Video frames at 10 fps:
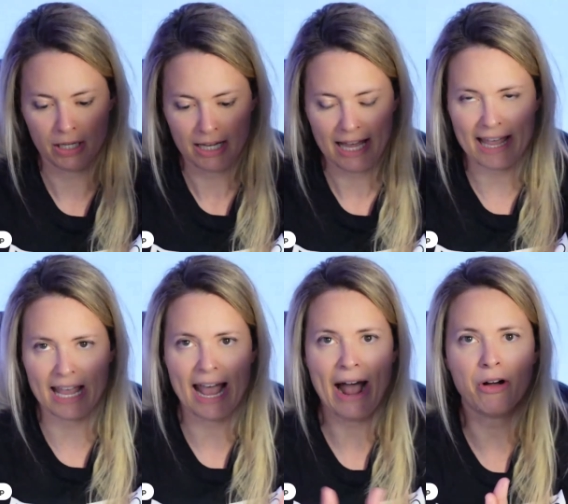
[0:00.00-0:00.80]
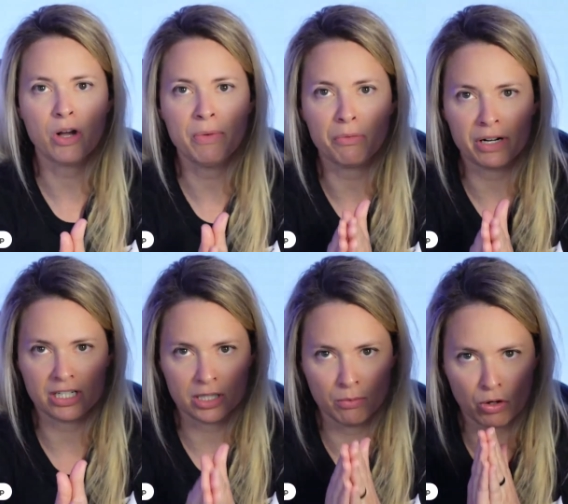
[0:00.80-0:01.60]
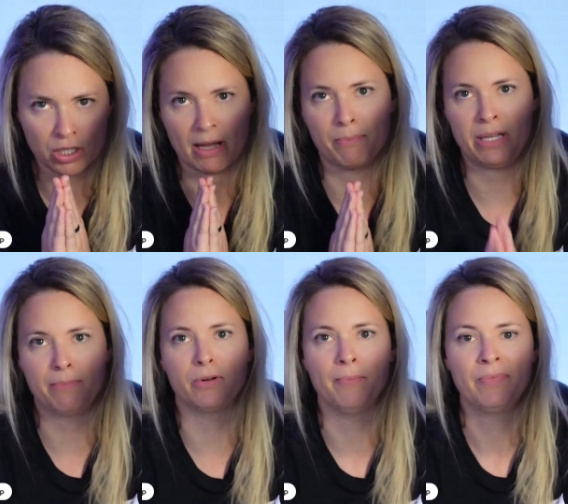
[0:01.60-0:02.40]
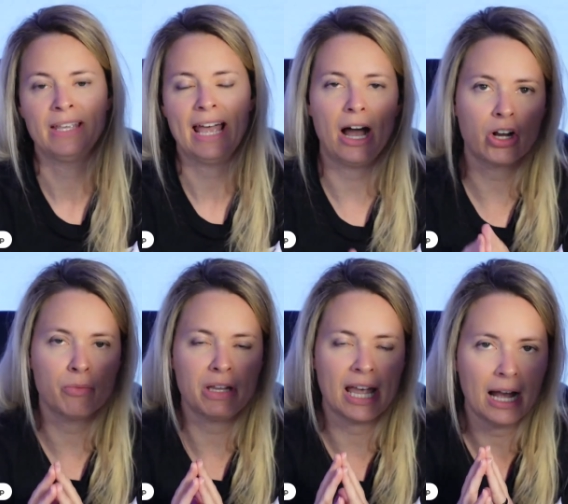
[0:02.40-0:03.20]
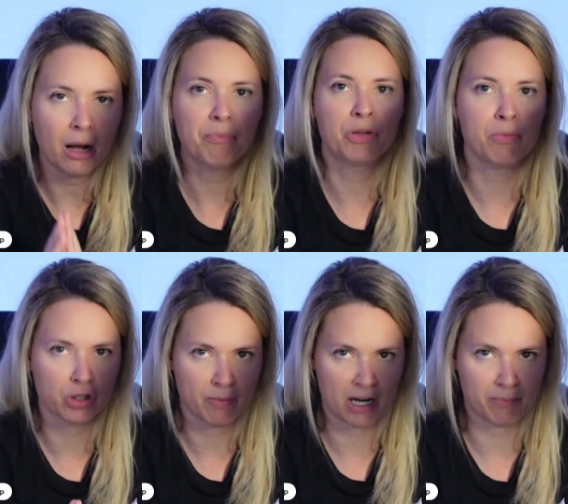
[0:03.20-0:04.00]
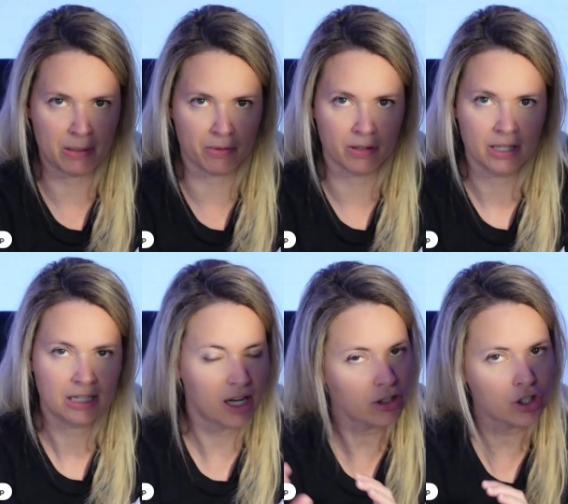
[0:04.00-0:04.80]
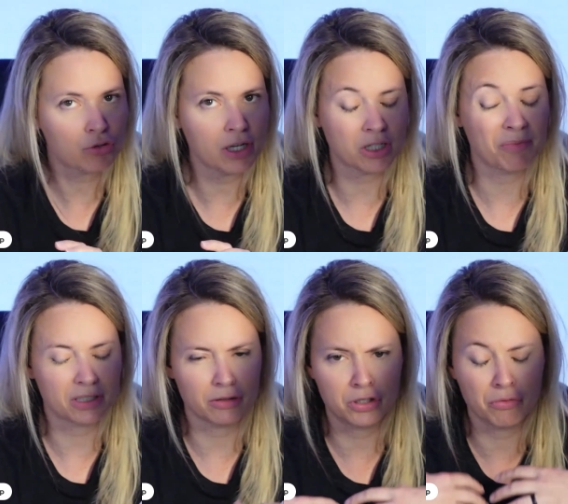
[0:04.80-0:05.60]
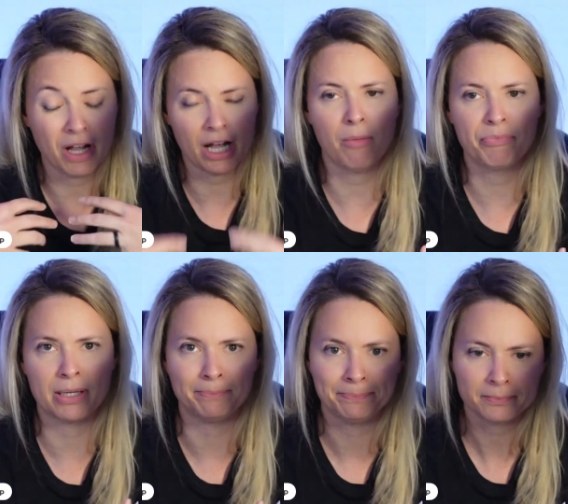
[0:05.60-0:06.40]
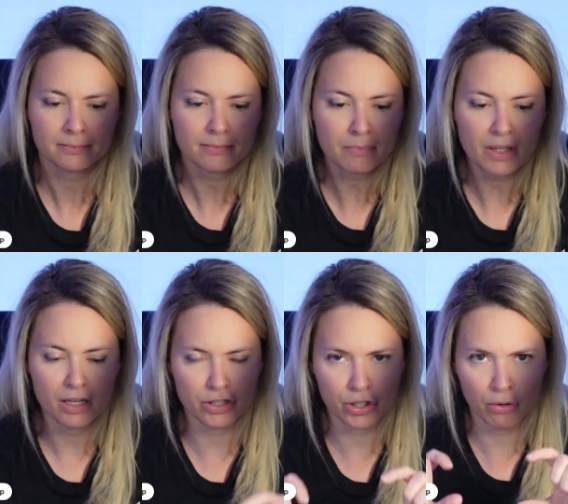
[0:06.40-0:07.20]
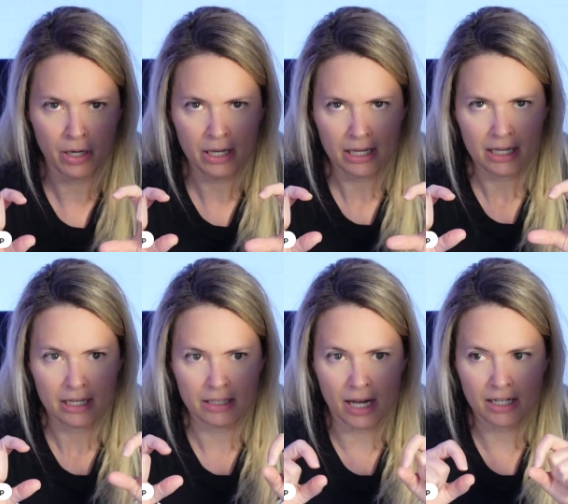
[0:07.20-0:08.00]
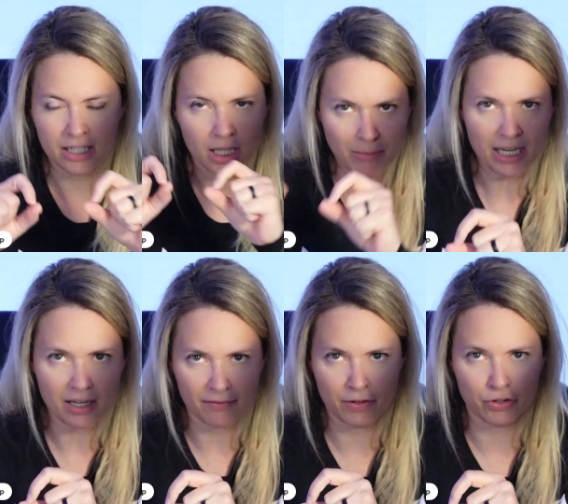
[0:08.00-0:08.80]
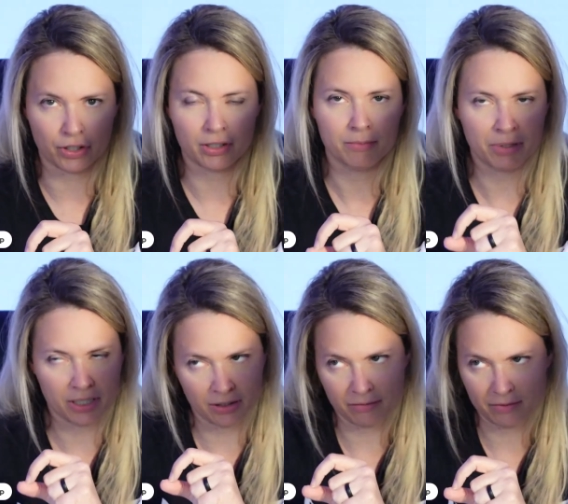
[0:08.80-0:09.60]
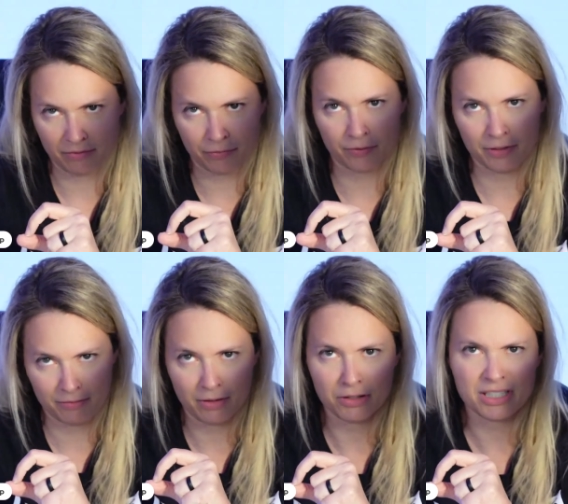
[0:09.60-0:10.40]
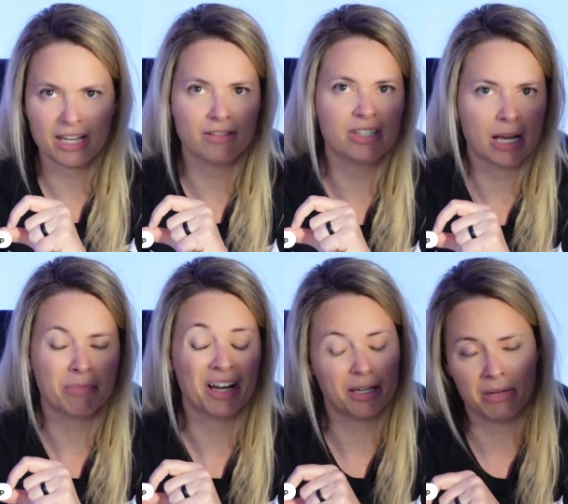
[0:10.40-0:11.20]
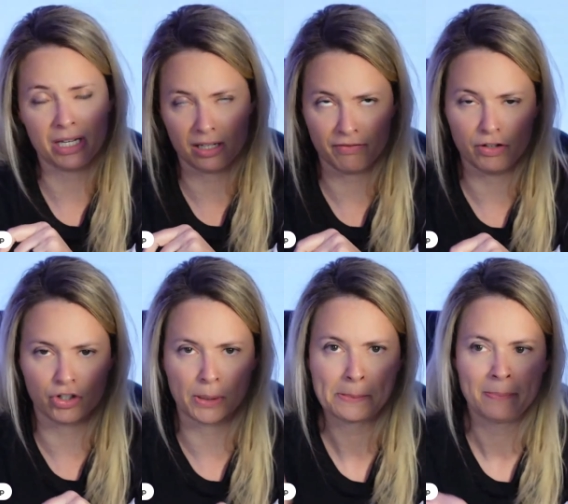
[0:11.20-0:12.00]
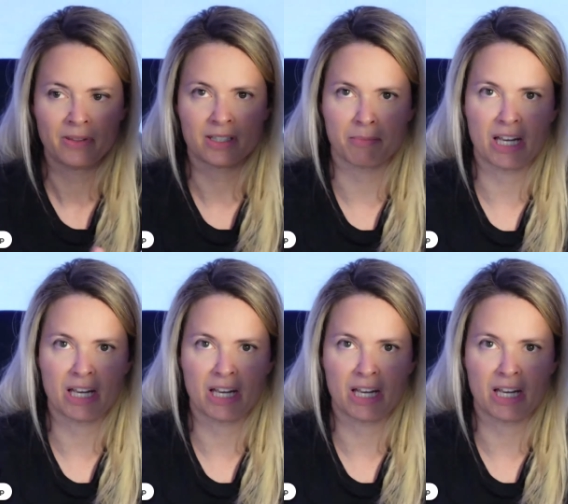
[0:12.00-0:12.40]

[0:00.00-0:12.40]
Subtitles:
hey, how can we reach the most amount of people? How can we help the most amount of people? Not just reach them, but to help them. And so not in the immediate future, but I'll say semi-immediate future, because I'm